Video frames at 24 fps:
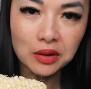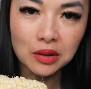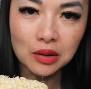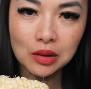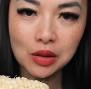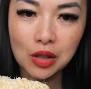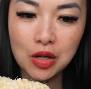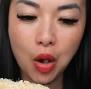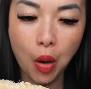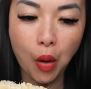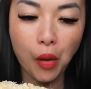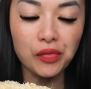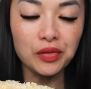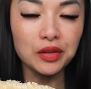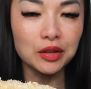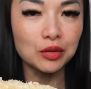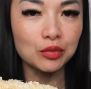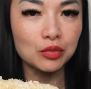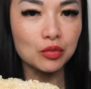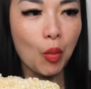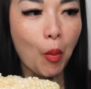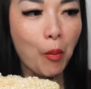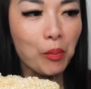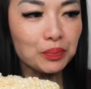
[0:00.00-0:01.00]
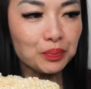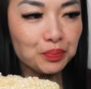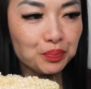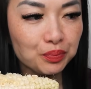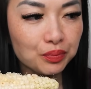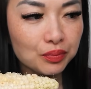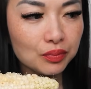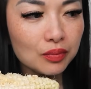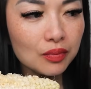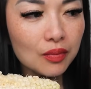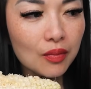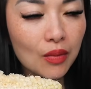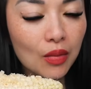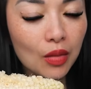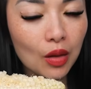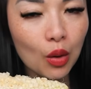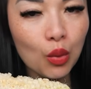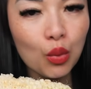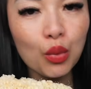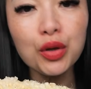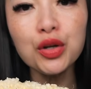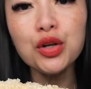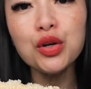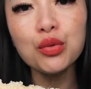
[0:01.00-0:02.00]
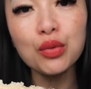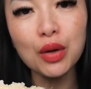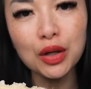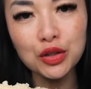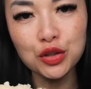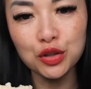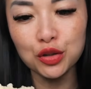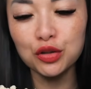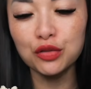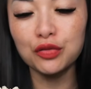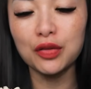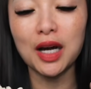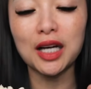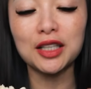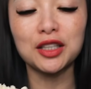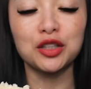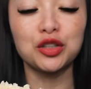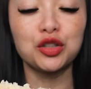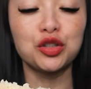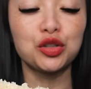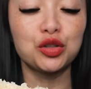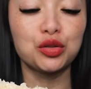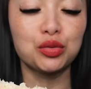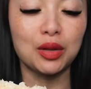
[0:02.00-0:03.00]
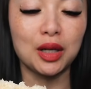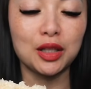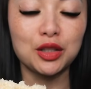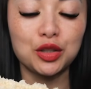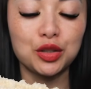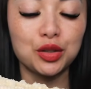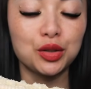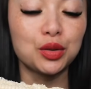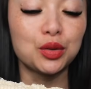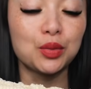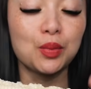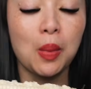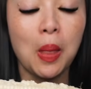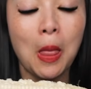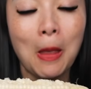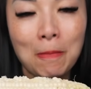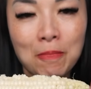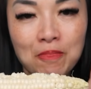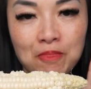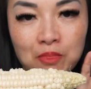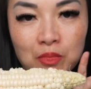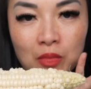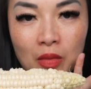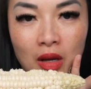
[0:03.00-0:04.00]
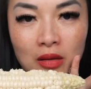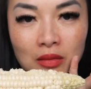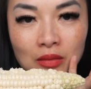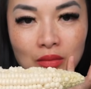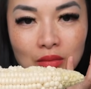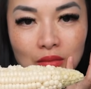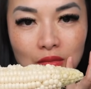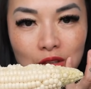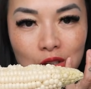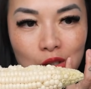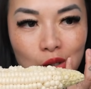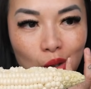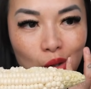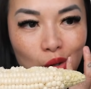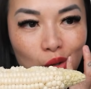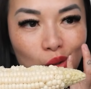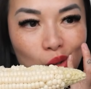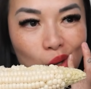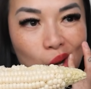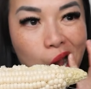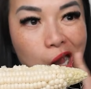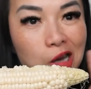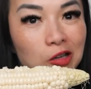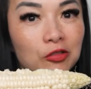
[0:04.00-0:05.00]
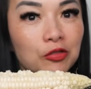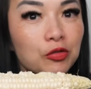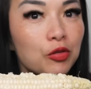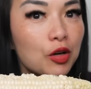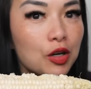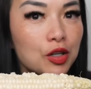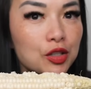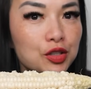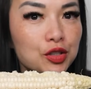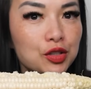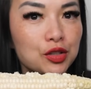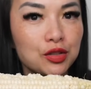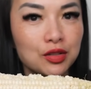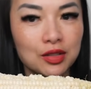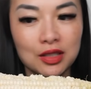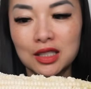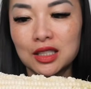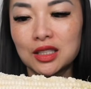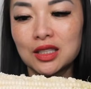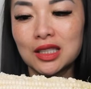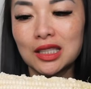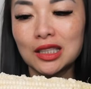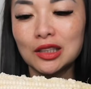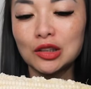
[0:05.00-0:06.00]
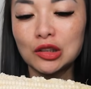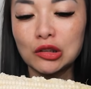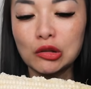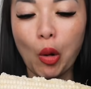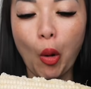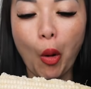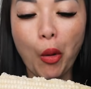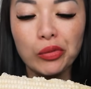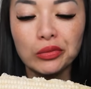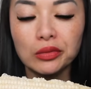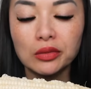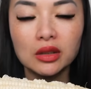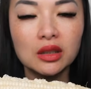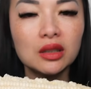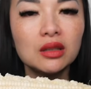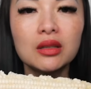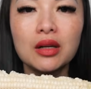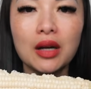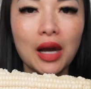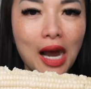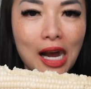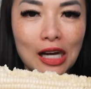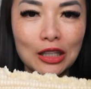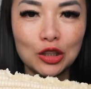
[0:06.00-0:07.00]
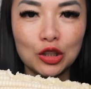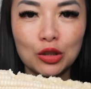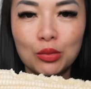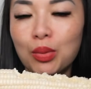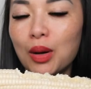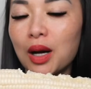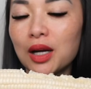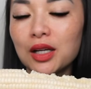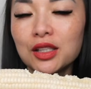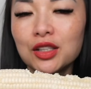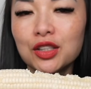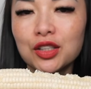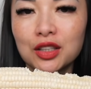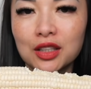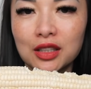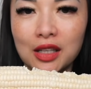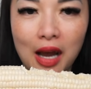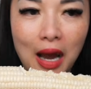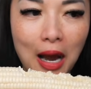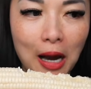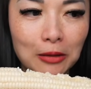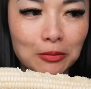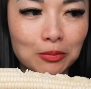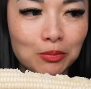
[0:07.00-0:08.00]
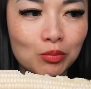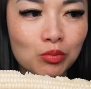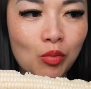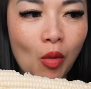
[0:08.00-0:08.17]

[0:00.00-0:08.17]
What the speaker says: You know, and when you run too fast and you're trying to go for a certain distance, you can't. Your body just can't.